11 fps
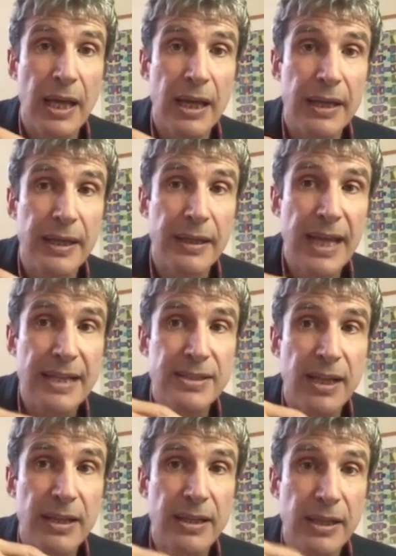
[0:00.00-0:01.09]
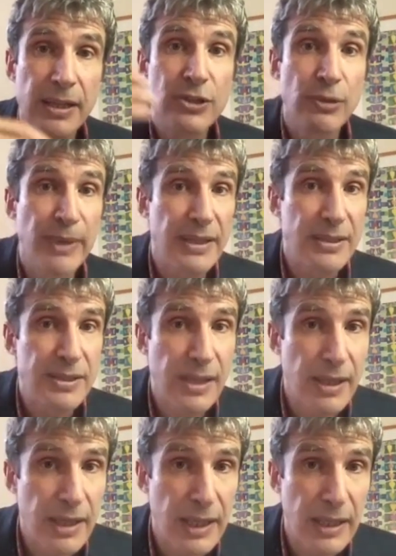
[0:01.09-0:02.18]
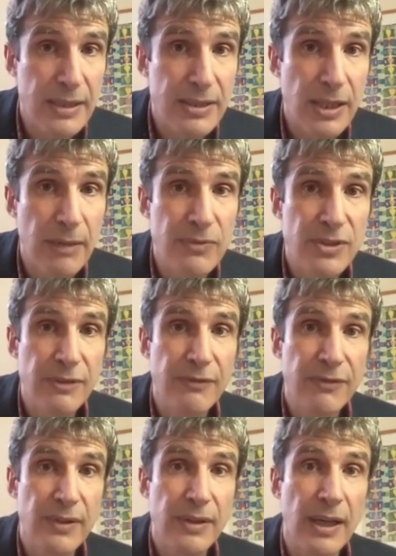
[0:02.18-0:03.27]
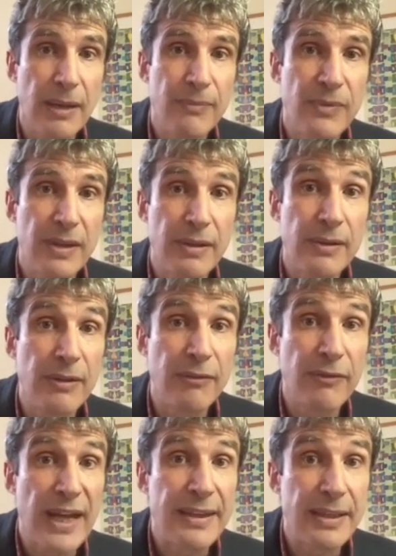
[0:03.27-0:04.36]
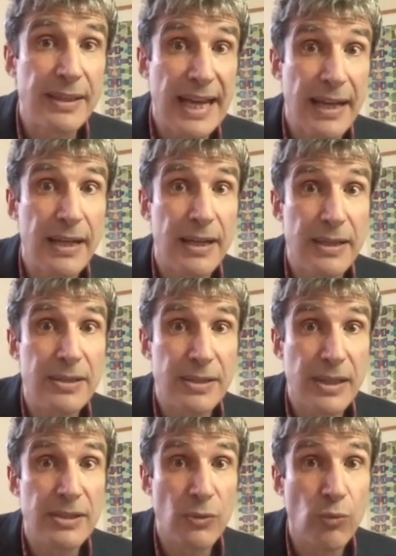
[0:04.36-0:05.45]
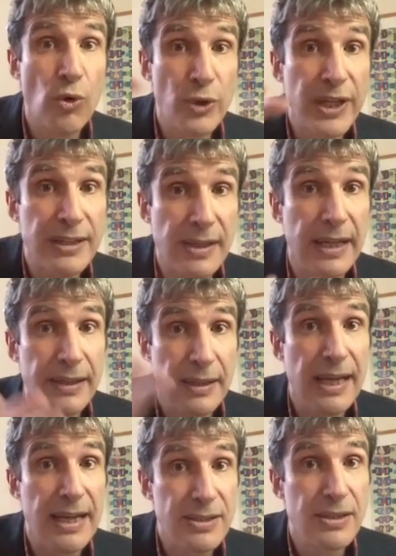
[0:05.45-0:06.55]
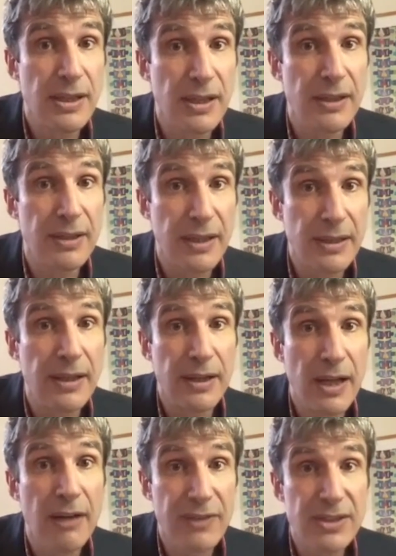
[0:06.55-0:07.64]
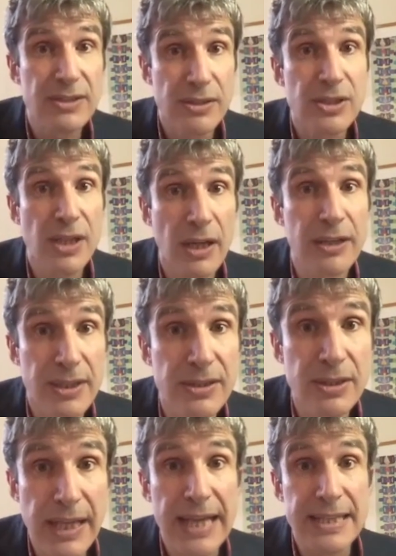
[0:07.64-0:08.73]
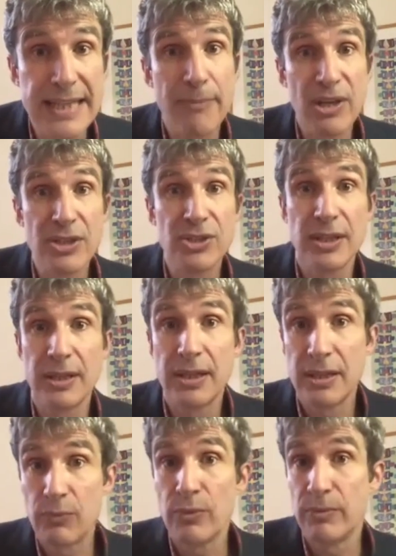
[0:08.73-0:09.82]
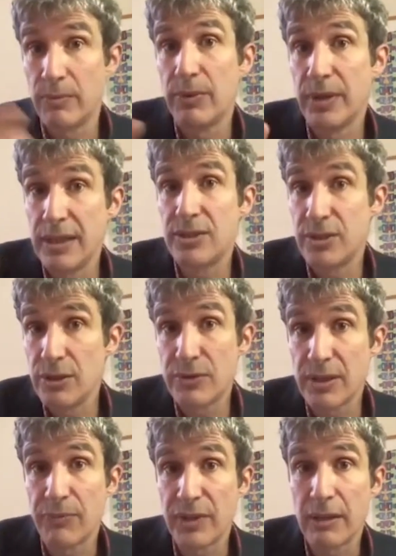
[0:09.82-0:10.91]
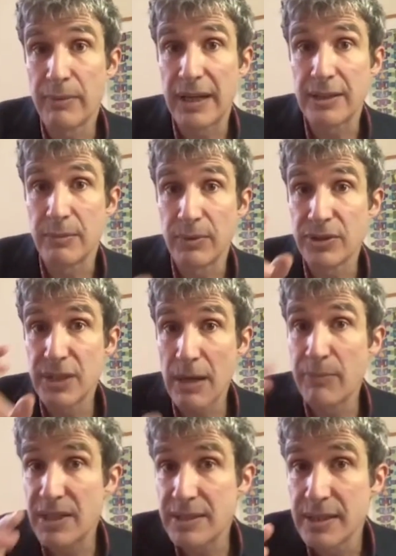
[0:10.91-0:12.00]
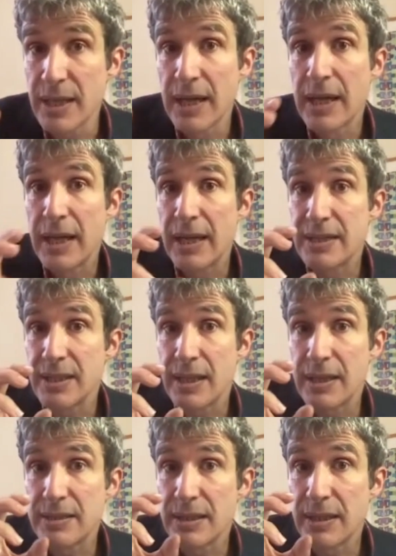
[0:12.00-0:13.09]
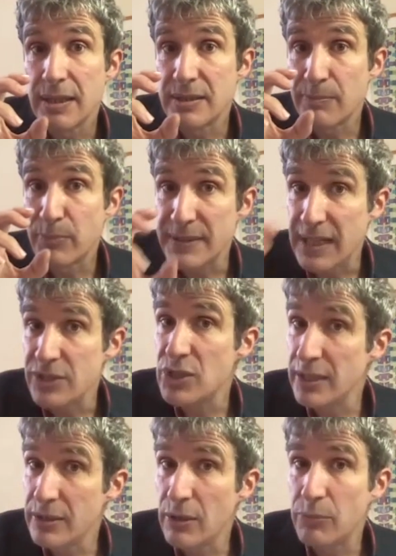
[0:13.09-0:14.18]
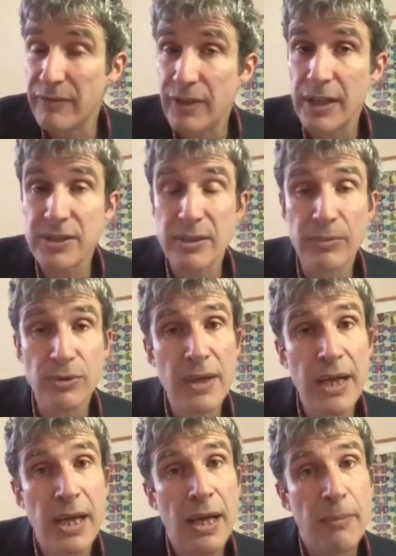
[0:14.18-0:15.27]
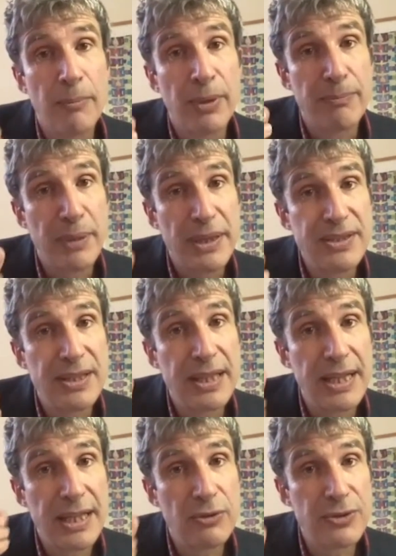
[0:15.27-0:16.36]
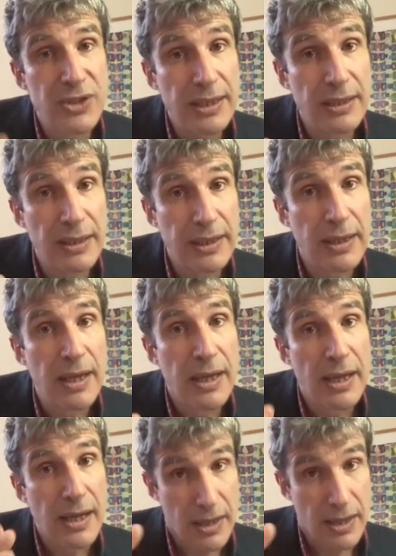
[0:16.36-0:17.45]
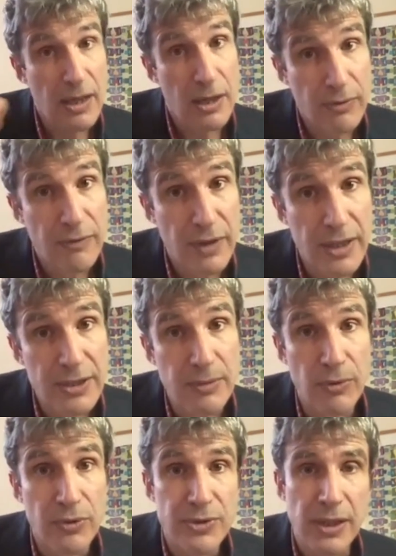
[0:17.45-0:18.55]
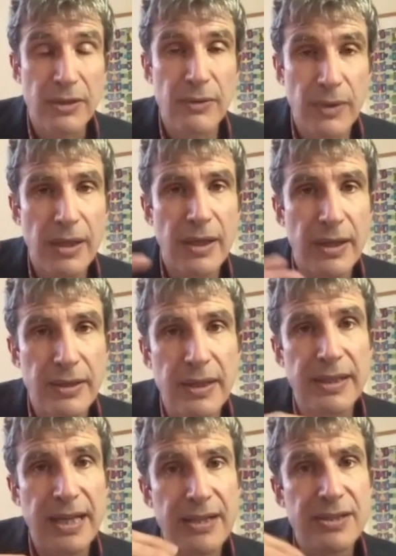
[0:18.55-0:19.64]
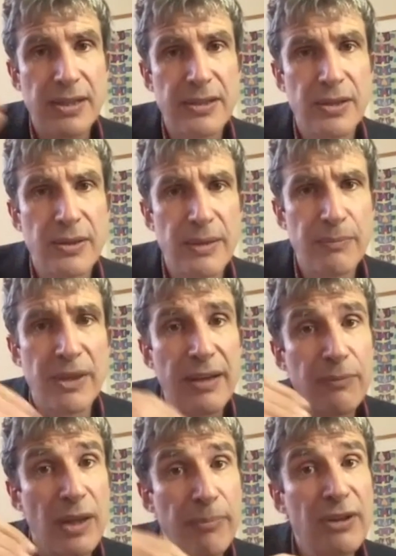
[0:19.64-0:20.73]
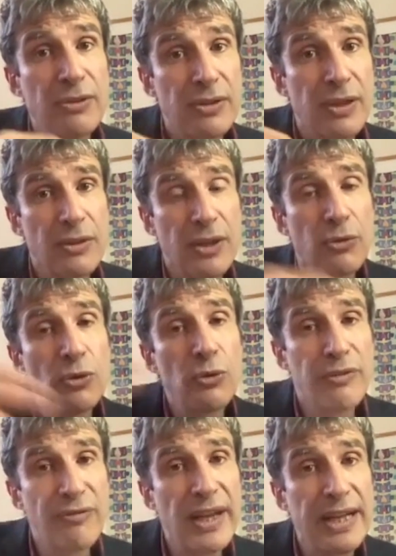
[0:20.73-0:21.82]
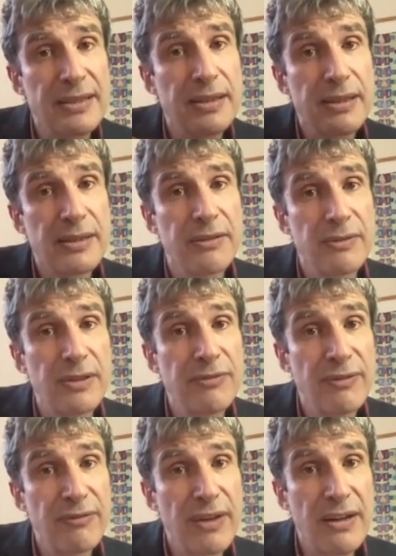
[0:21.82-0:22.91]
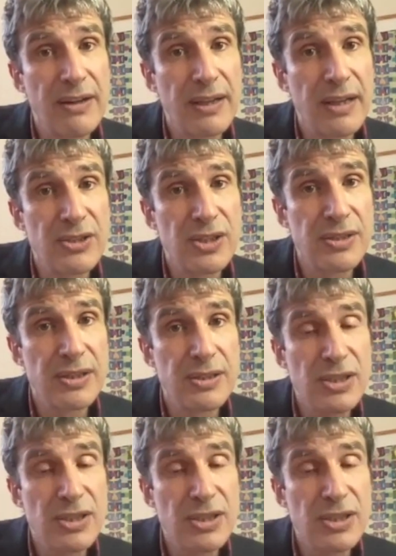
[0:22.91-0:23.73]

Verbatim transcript: And that's a, a little bit concerning in terms of um, the fact that that is, is a warning sign that that is ner- that the nerve is starting to get damaged and, and we need to do something about it because numbness is, is, is potentially not reversible but pins and needles tingling are reversible. So that, that is, it, it, they, they're both, they, they all reflect different variations in